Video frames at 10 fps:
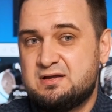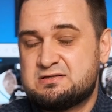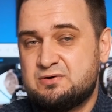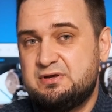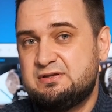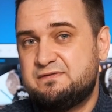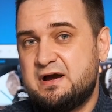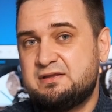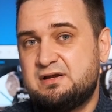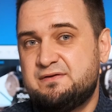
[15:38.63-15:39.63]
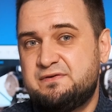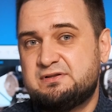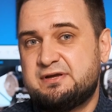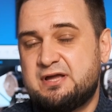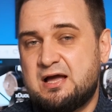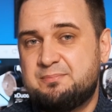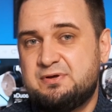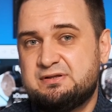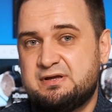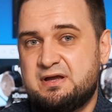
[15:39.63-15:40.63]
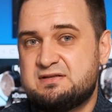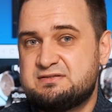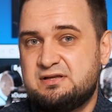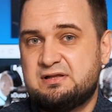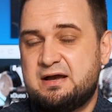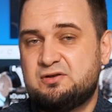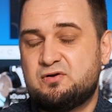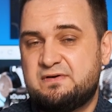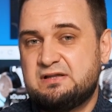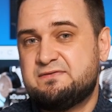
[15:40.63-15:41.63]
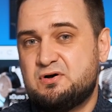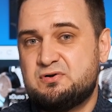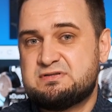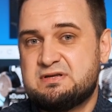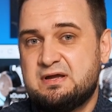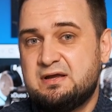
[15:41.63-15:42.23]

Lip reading: so it finally filled the gap in the LCD line of headphones,